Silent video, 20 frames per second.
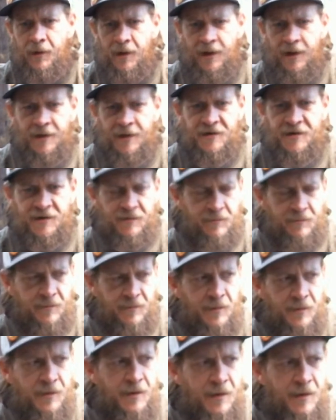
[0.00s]
It's
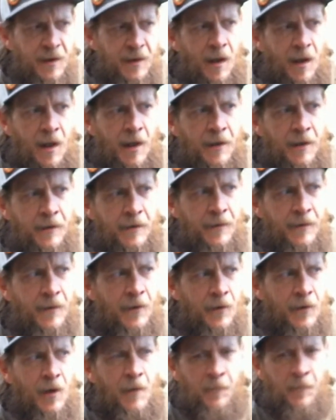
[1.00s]
not,
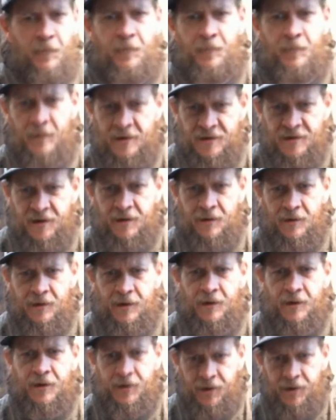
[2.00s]
they're not
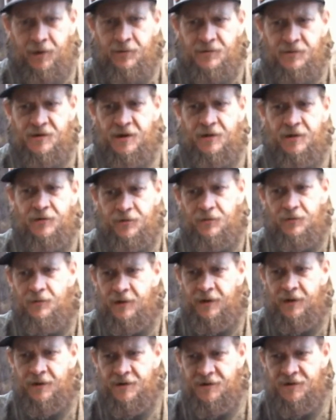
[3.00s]
physically accusing
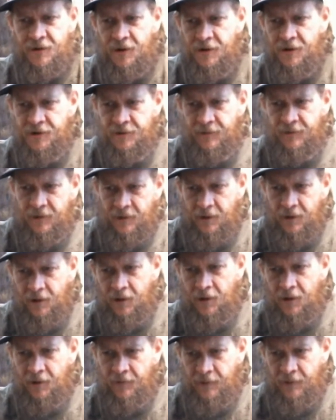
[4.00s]
Julian Assange
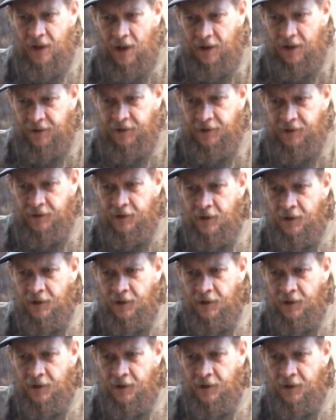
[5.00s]
of hacking.